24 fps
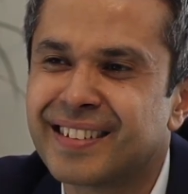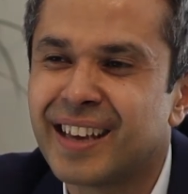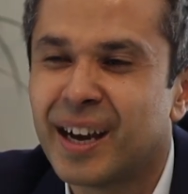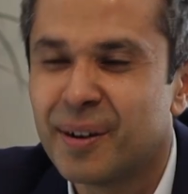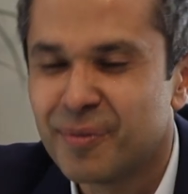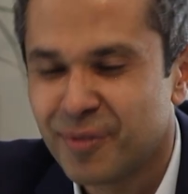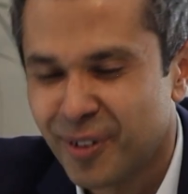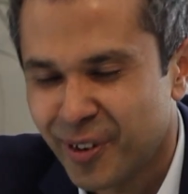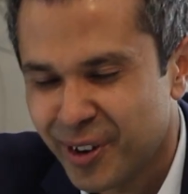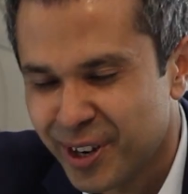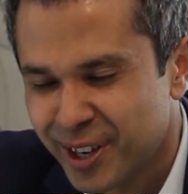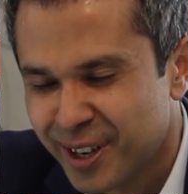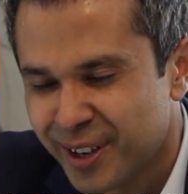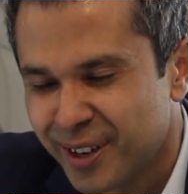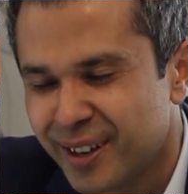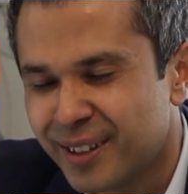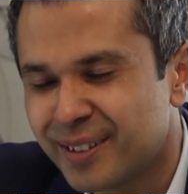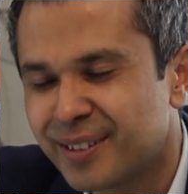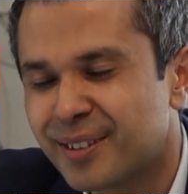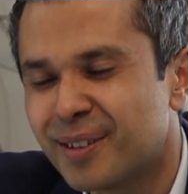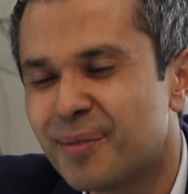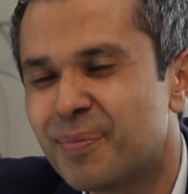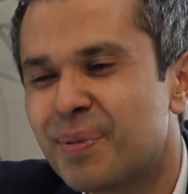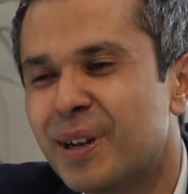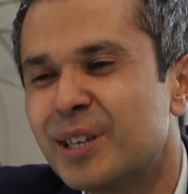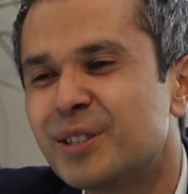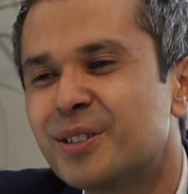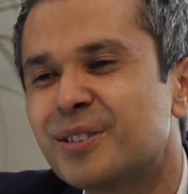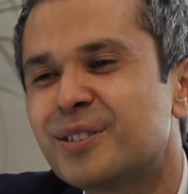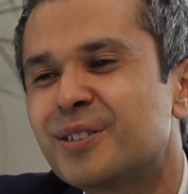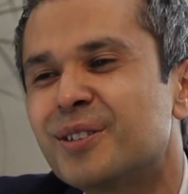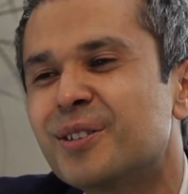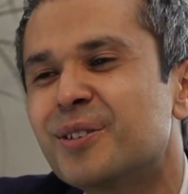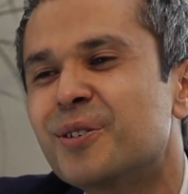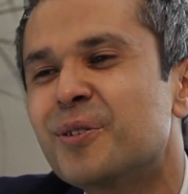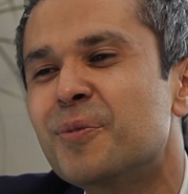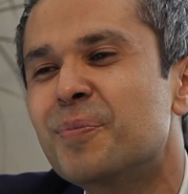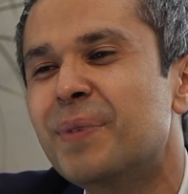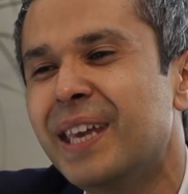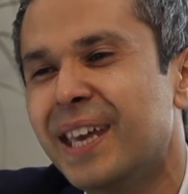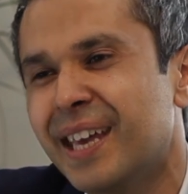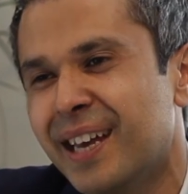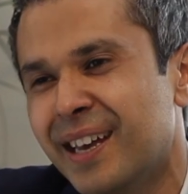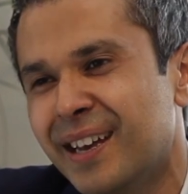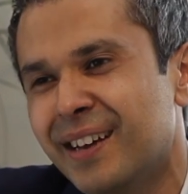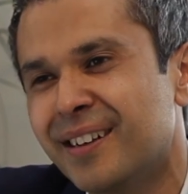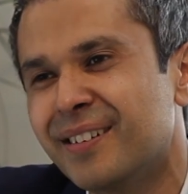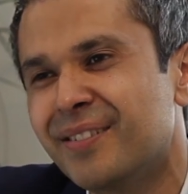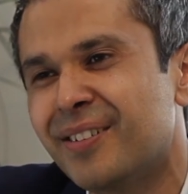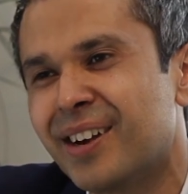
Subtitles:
I'm very good. It's a pleasure to be here.